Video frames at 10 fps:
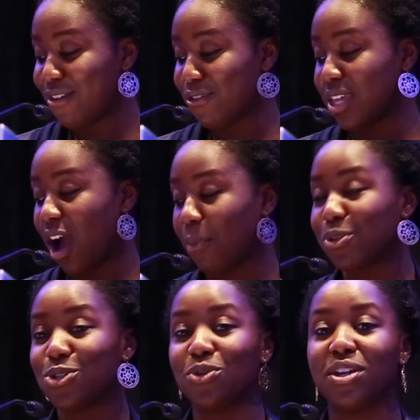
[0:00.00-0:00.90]
for the
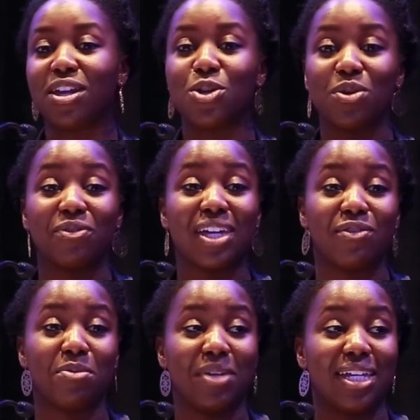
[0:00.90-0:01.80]
opportunity you have
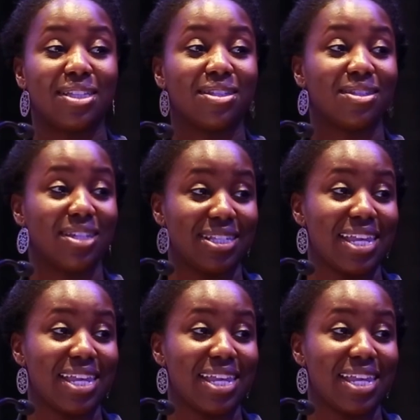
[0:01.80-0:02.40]
given me to